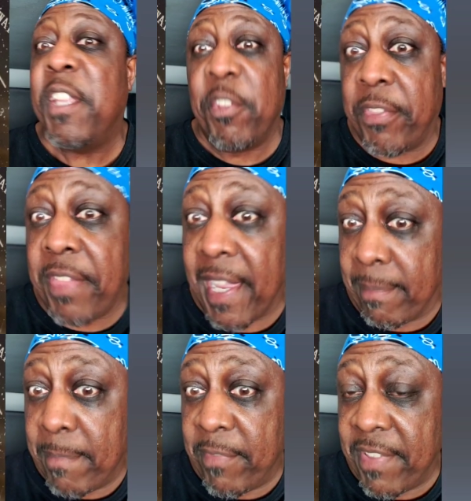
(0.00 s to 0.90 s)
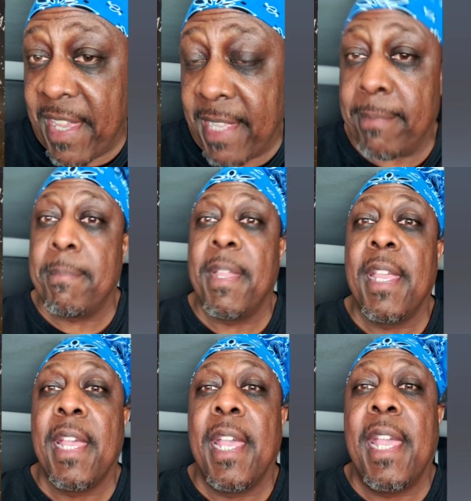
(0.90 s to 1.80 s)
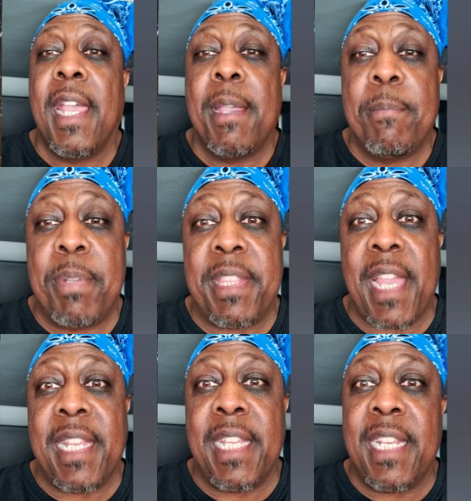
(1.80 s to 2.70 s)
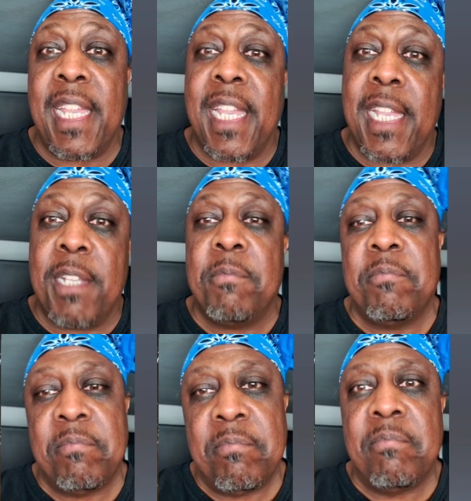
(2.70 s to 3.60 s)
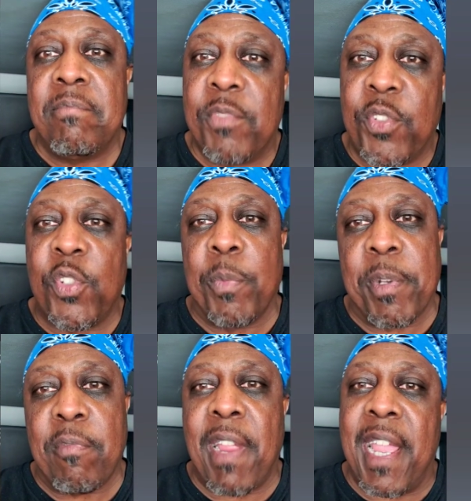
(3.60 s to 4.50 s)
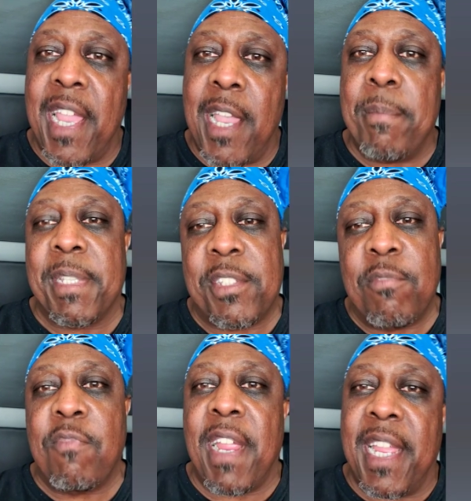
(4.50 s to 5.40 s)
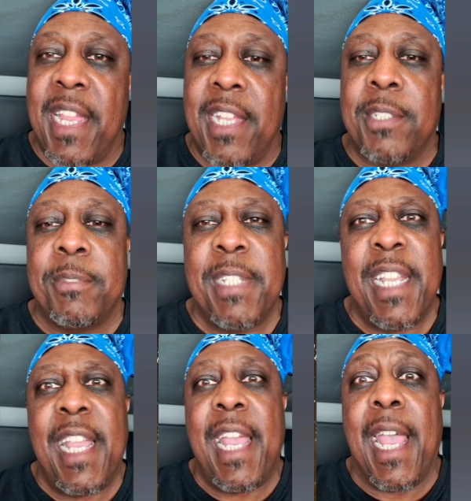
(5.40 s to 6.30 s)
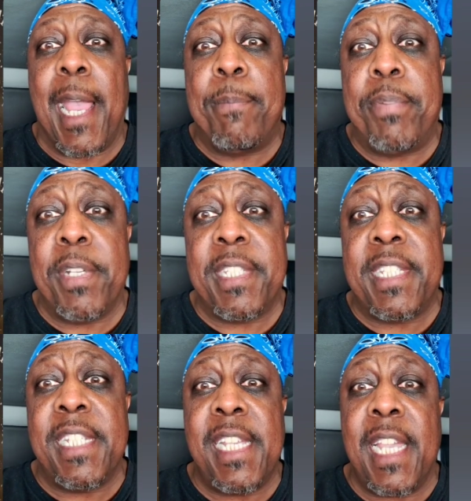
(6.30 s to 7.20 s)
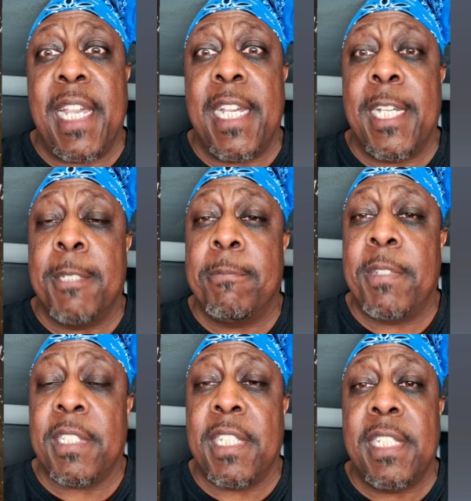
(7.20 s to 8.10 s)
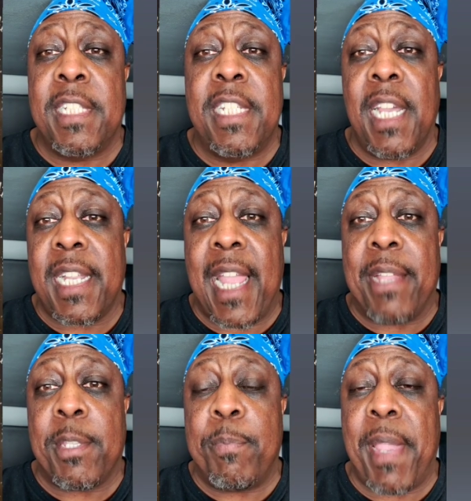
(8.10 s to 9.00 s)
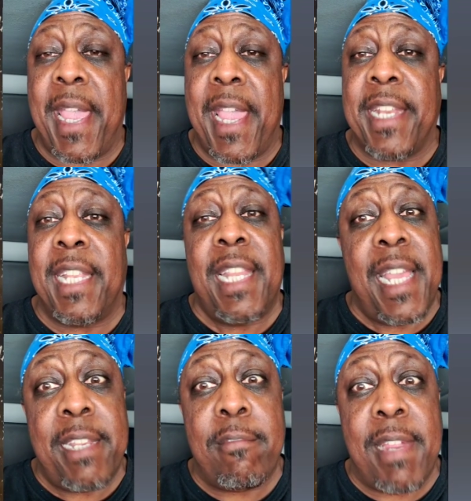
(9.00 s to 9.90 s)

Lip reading: You'll thank me for that. Put that in there, scoop it around, mess it around. I put took the duck out the pan and let it